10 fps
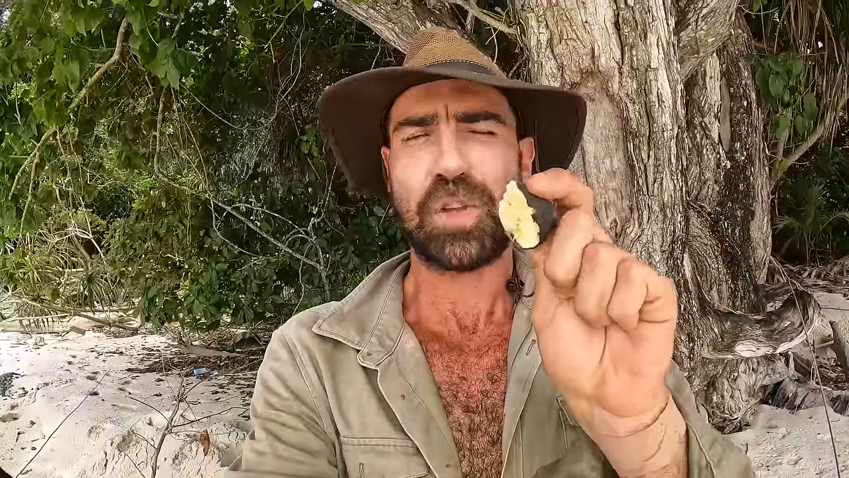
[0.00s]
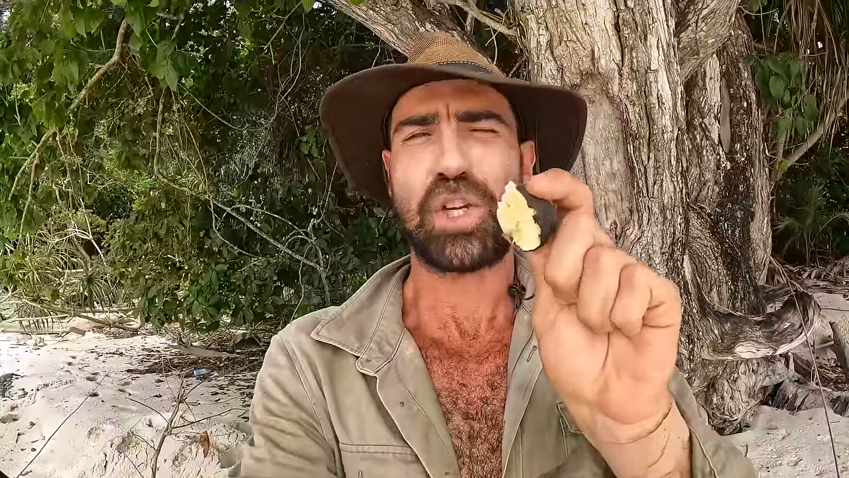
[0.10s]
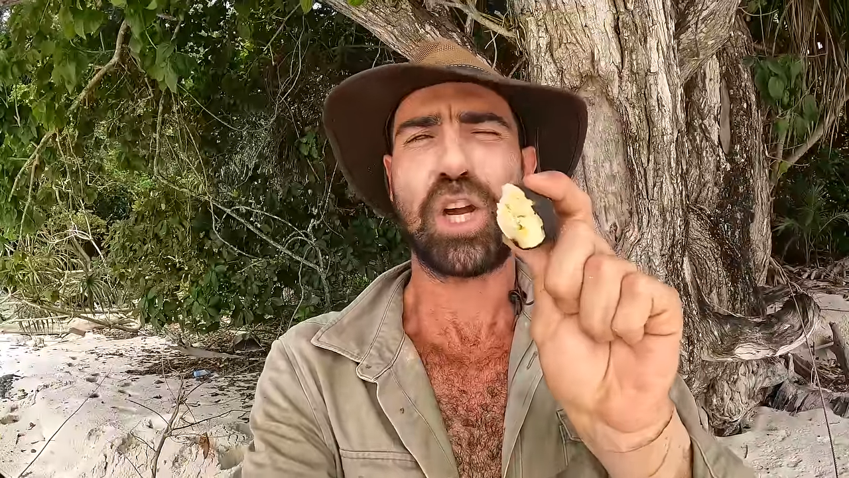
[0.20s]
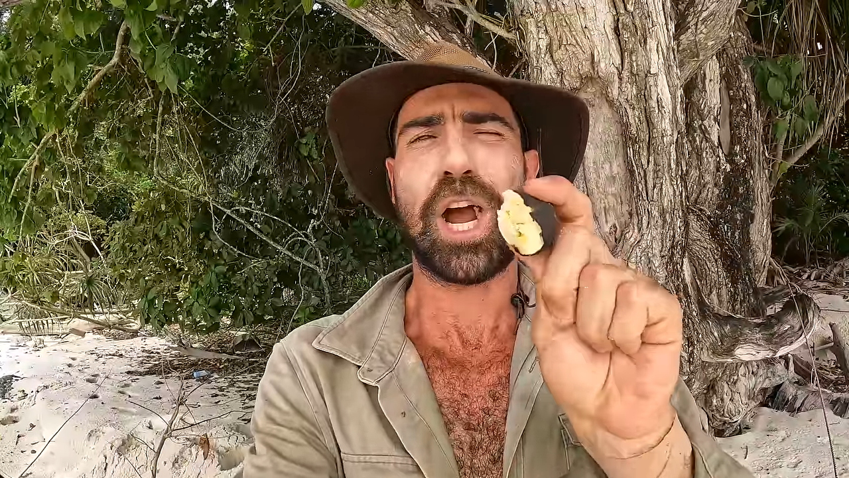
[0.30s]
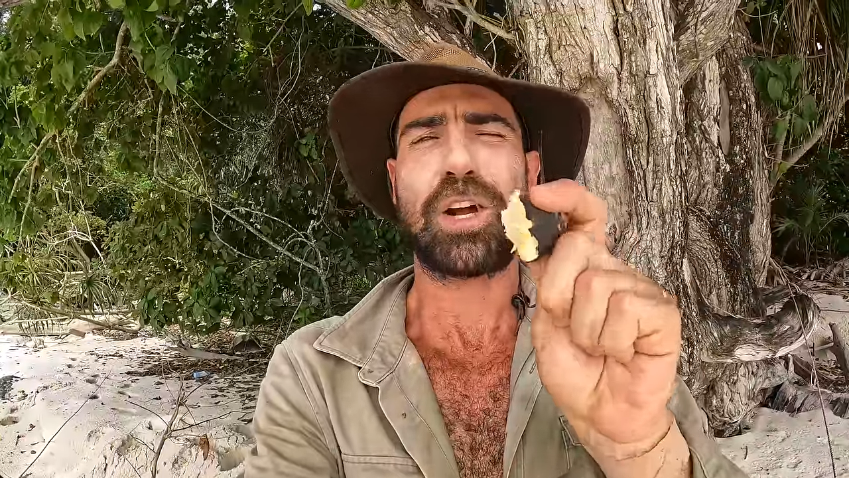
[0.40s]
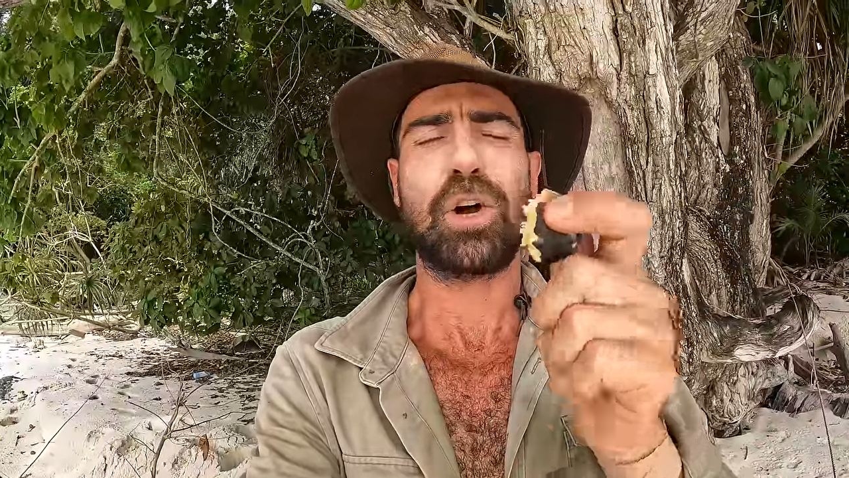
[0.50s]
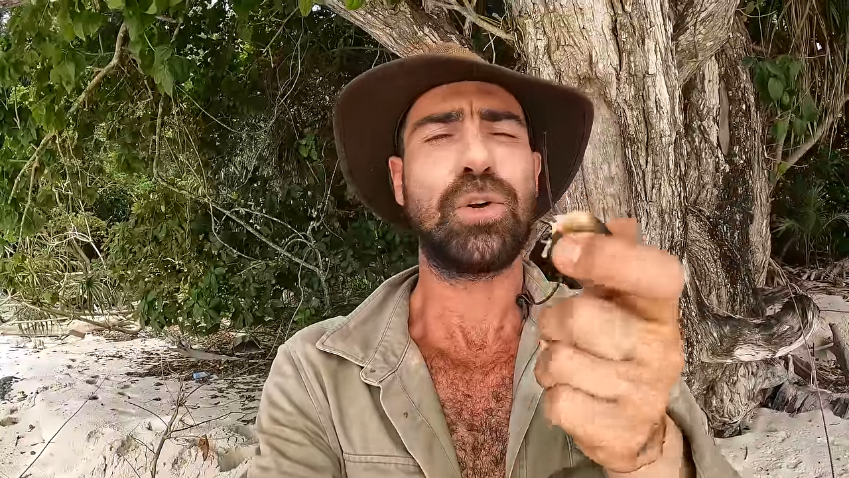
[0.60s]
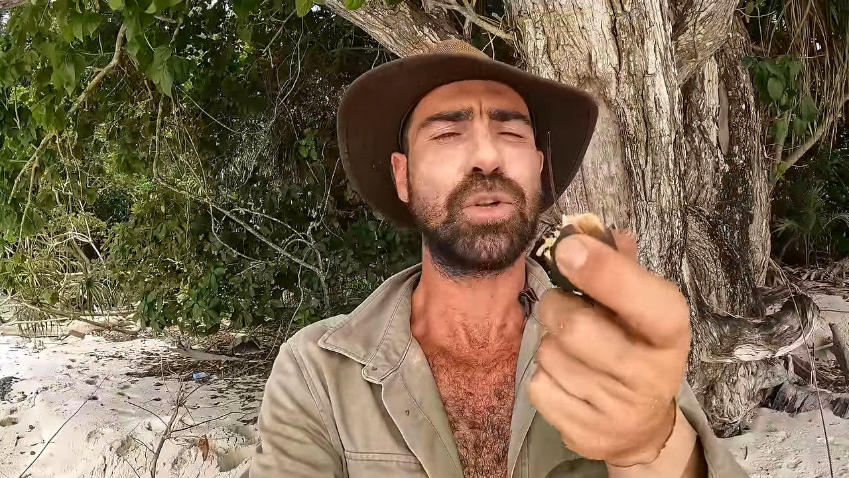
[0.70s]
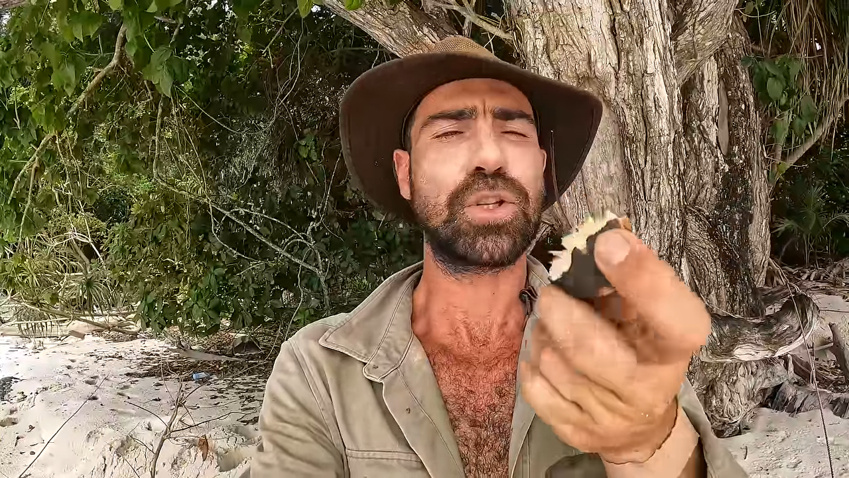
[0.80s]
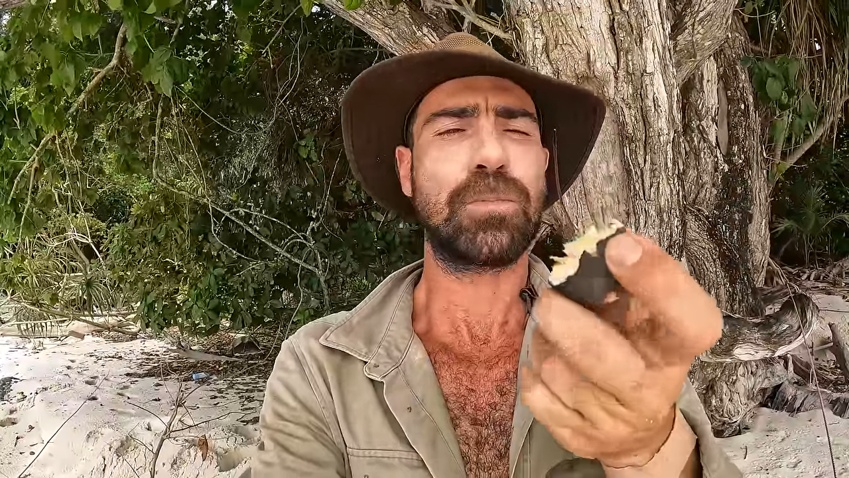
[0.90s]
the
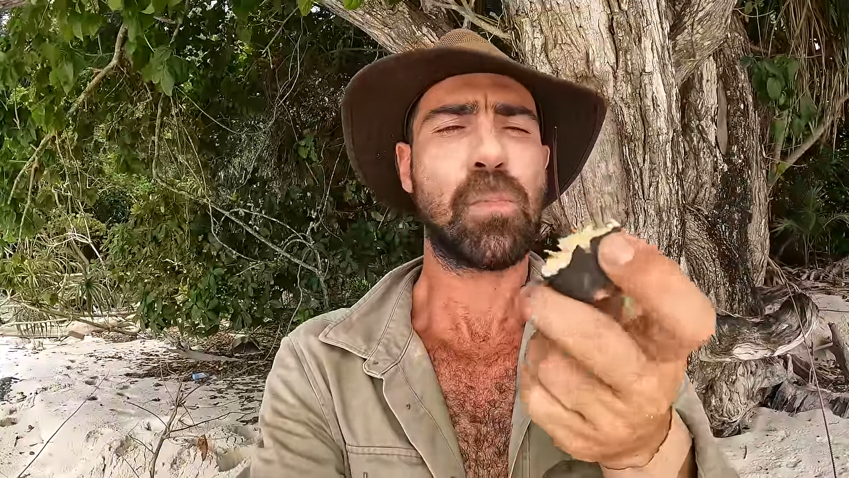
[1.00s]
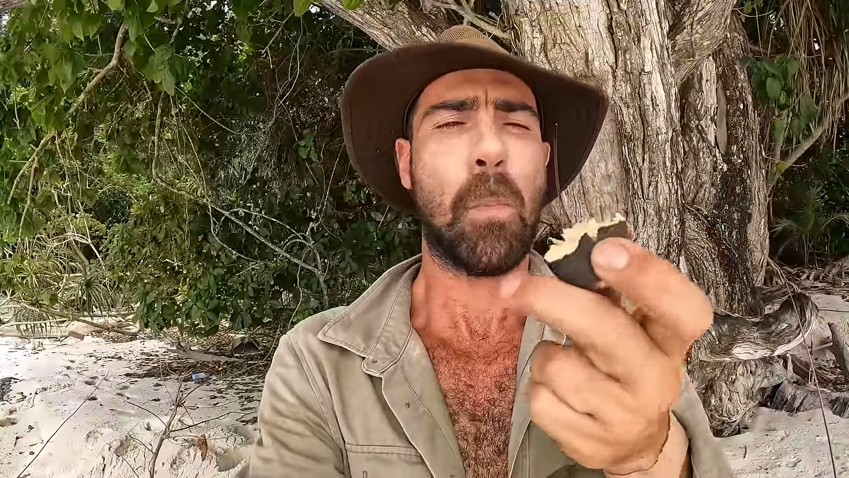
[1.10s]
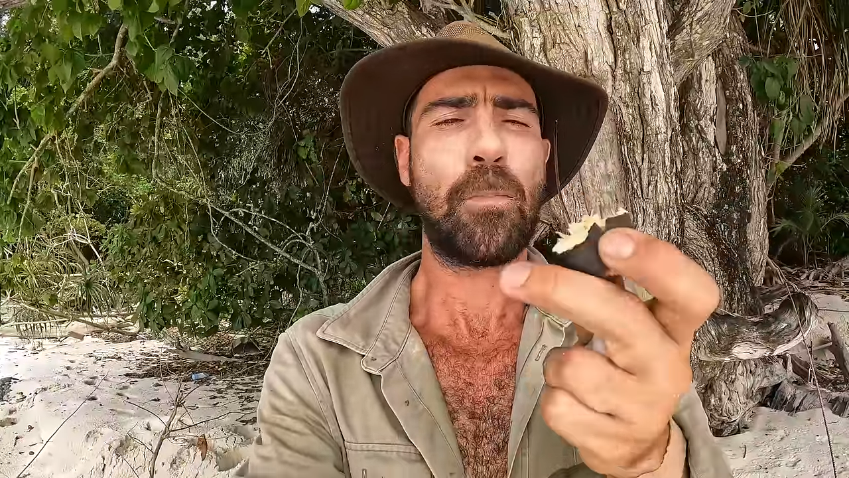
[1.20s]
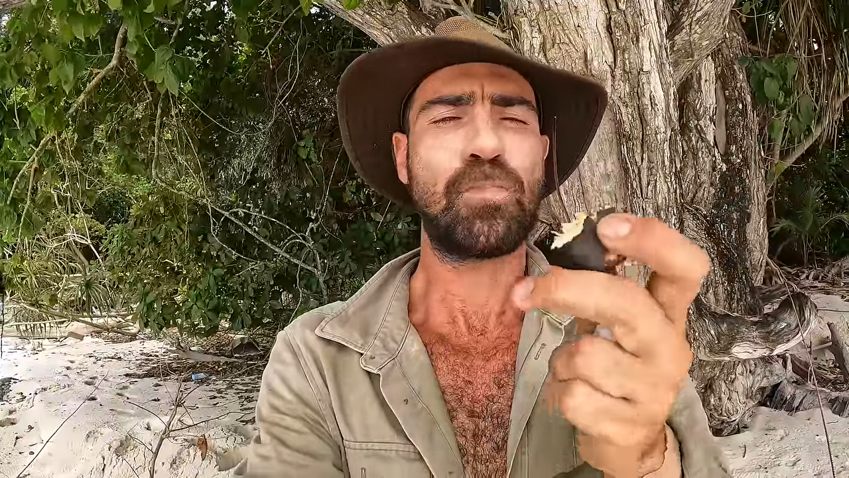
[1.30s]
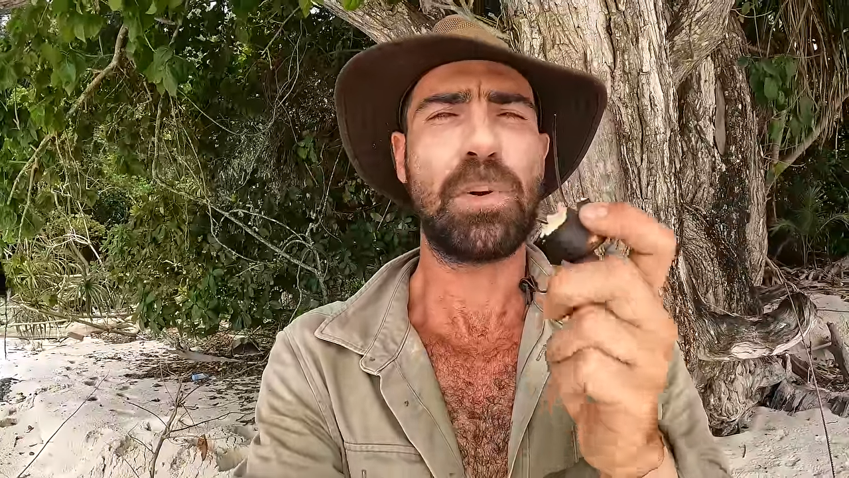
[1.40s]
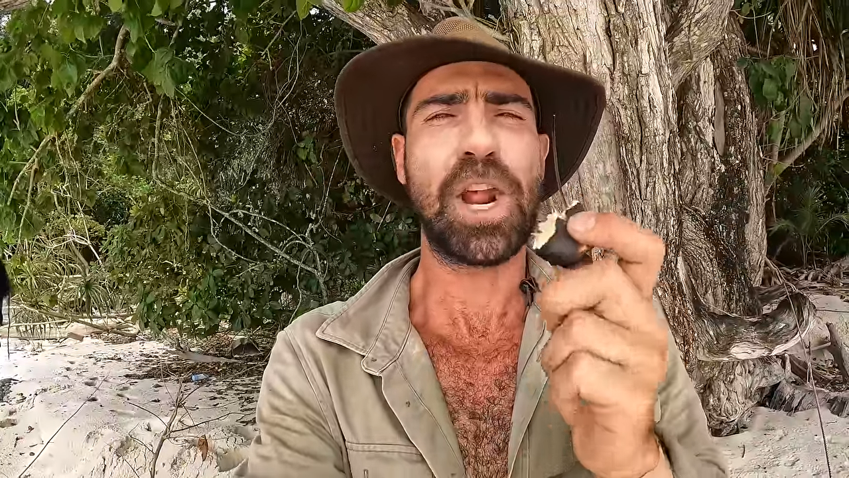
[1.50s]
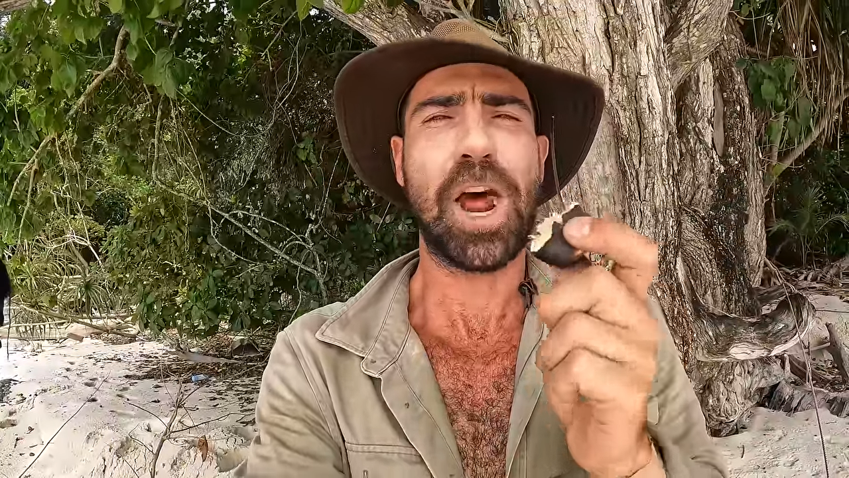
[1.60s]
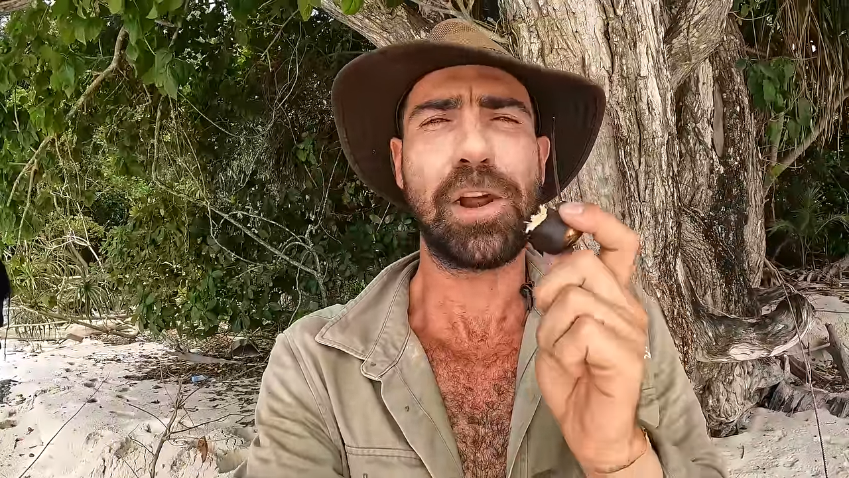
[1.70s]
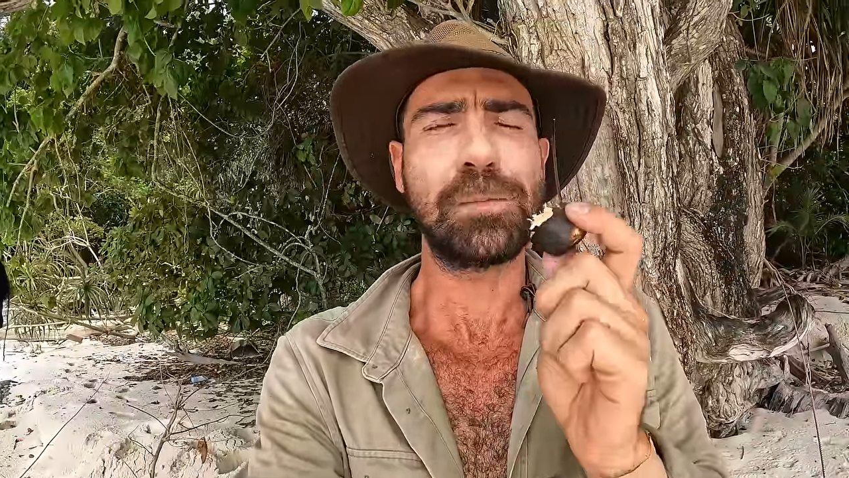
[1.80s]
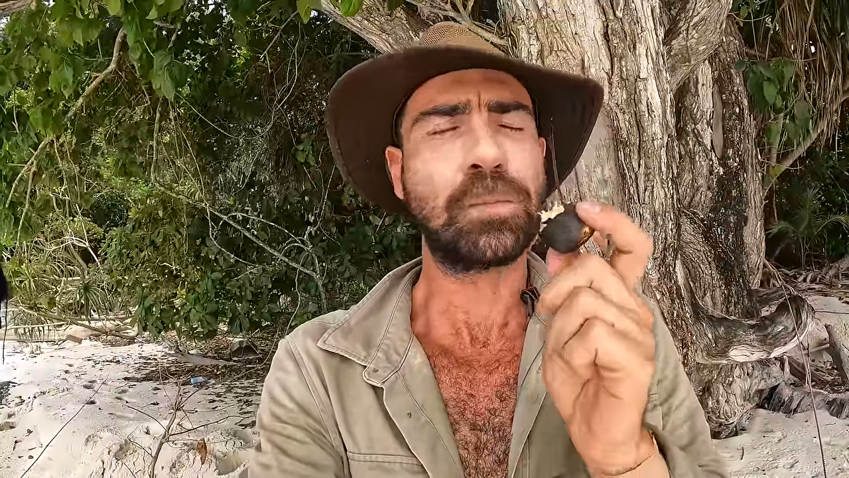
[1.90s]
charcoal
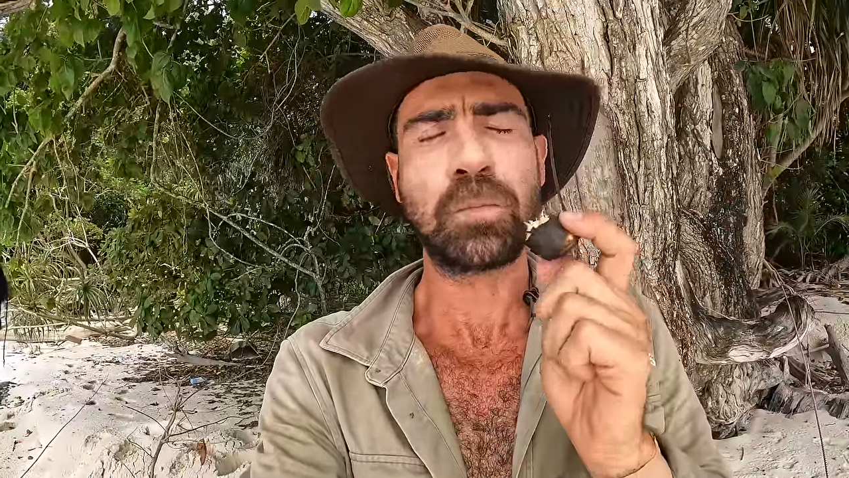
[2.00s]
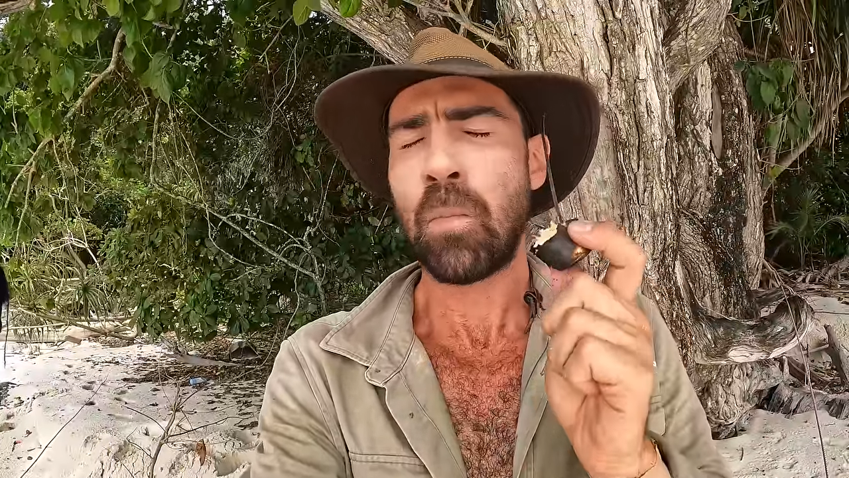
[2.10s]
banana